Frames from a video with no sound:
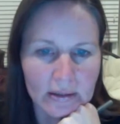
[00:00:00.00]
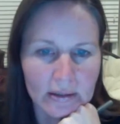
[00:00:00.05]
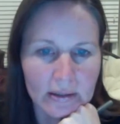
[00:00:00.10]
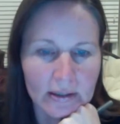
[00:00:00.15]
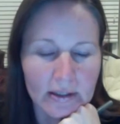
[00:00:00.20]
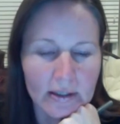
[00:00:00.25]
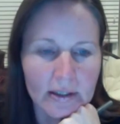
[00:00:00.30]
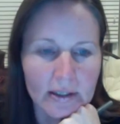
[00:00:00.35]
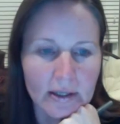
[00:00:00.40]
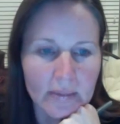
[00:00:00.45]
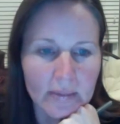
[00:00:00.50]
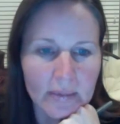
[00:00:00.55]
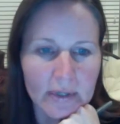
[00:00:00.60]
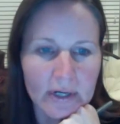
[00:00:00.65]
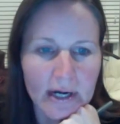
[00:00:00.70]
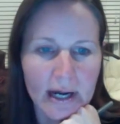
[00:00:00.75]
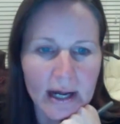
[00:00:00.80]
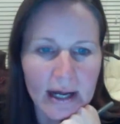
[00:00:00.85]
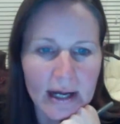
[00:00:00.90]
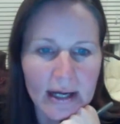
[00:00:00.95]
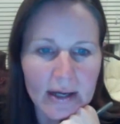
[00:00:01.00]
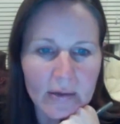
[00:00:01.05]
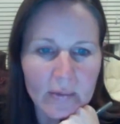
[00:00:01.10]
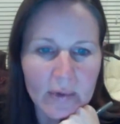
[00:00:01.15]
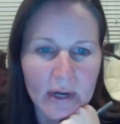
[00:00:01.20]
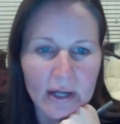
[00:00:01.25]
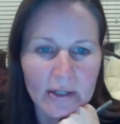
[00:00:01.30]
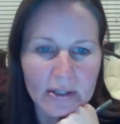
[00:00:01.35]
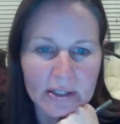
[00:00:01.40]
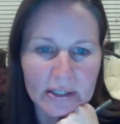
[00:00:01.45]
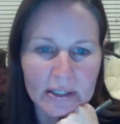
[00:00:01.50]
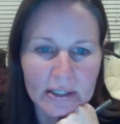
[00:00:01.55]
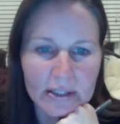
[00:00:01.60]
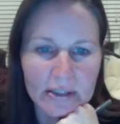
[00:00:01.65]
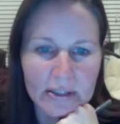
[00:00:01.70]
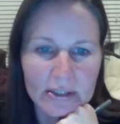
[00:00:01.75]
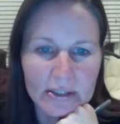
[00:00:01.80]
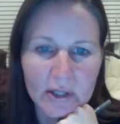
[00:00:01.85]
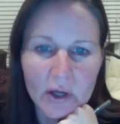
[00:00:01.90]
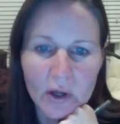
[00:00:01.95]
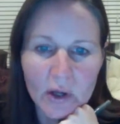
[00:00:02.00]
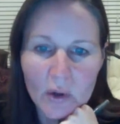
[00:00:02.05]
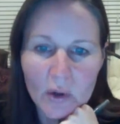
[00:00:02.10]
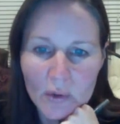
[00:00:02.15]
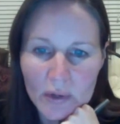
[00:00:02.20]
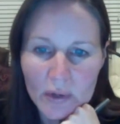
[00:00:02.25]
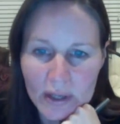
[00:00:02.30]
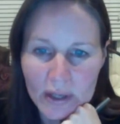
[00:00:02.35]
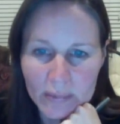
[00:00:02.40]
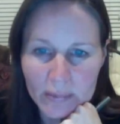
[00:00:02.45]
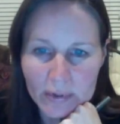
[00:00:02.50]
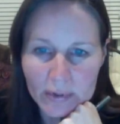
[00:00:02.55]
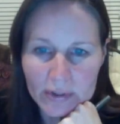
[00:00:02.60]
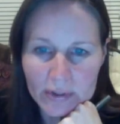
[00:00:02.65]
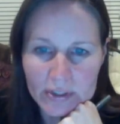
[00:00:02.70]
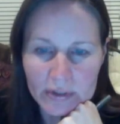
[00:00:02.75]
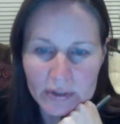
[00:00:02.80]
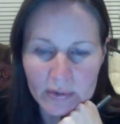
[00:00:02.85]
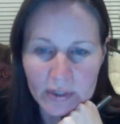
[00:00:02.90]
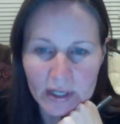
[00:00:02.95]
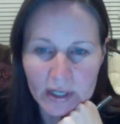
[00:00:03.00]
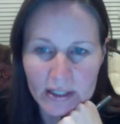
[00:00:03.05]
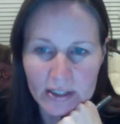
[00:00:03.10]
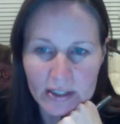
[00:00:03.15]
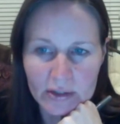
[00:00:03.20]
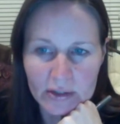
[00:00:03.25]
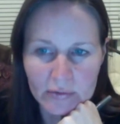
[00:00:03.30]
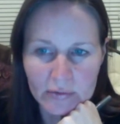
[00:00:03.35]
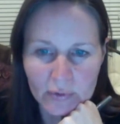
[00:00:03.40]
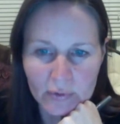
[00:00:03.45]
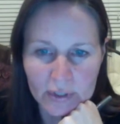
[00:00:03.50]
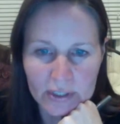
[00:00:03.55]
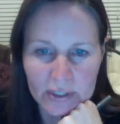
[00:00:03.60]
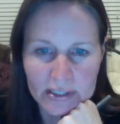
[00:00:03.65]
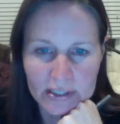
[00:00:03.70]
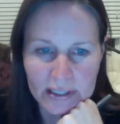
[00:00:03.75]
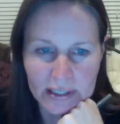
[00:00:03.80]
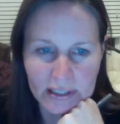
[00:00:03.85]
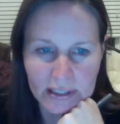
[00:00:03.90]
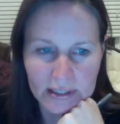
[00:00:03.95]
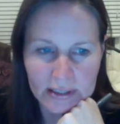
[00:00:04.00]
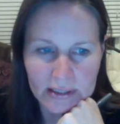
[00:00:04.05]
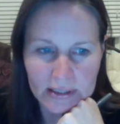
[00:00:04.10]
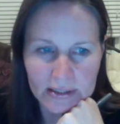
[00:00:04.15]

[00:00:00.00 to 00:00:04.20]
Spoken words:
Number 9, round to the nearest whole number, so we got 246.